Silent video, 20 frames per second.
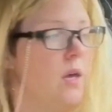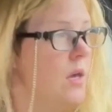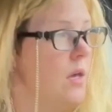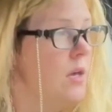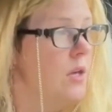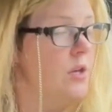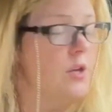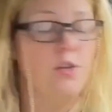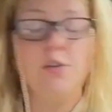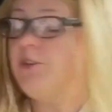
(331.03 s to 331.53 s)

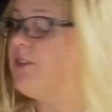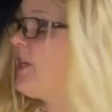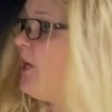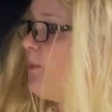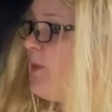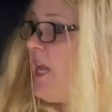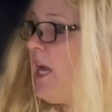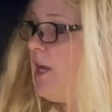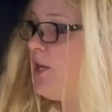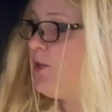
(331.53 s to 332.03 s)
Can you tell
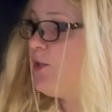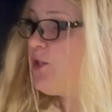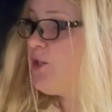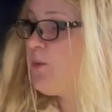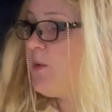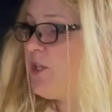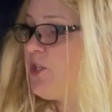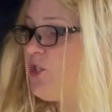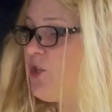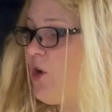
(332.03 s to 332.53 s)
me how you'd
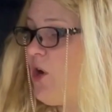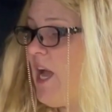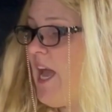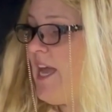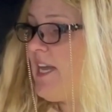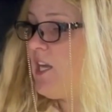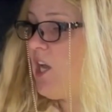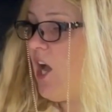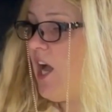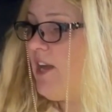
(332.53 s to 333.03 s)
switch your
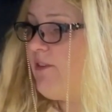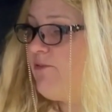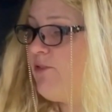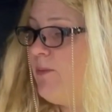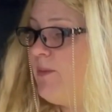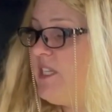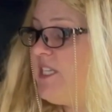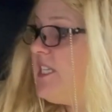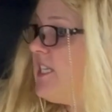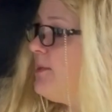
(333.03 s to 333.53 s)
headlight
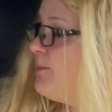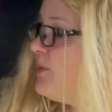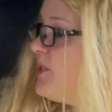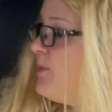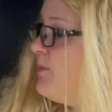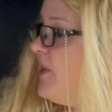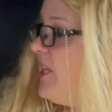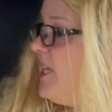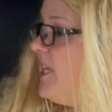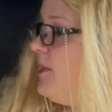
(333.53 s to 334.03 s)
from a
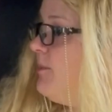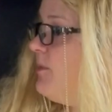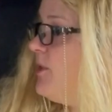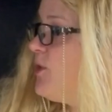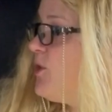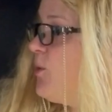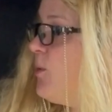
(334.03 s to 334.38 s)
dipped beam to a